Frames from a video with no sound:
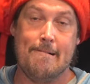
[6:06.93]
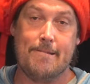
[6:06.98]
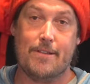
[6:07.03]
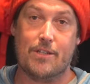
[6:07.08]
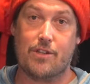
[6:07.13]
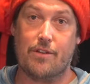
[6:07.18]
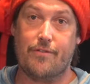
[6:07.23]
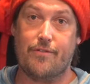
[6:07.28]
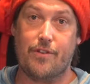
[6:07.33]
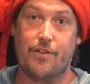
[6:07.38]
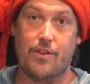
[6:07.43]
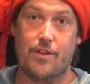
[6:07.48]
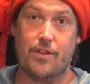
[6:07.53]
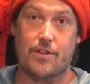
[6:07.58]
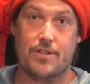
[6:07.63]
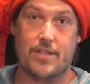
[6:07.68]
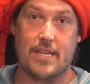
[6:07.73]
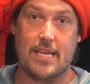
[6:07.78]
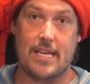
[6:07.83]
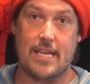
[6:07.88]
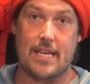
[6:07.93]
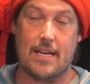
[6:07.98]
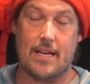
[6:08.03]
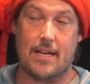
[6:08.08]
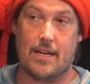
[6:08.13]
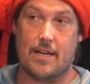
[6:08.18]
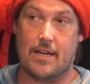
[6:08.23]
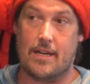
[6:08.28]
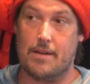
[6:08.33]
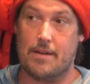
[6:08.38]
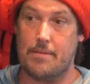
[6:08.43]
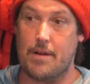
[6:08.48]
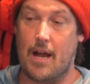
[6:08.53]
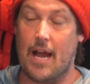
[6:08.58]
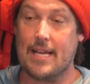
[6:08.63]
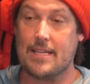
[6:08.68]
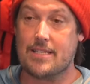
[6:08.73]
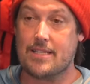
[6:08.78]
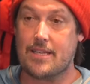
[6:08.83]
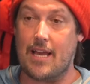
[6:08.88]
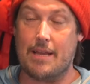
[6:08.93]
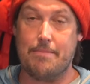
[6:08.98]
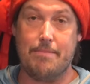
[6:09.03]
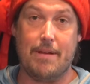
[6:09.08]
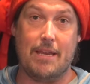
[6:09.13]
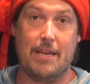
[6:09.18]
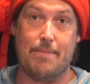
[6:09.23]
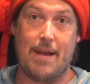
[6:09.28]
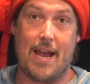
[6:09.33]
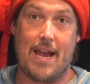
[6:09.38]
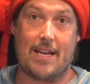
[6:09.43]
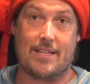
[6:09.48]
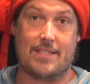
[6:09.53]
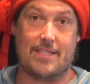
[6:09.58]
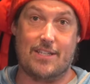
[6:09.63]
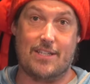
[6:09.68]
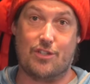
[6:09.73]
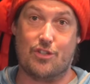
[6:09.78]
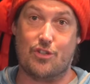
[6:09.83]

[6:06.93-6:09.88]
there's the High Side Mini Max is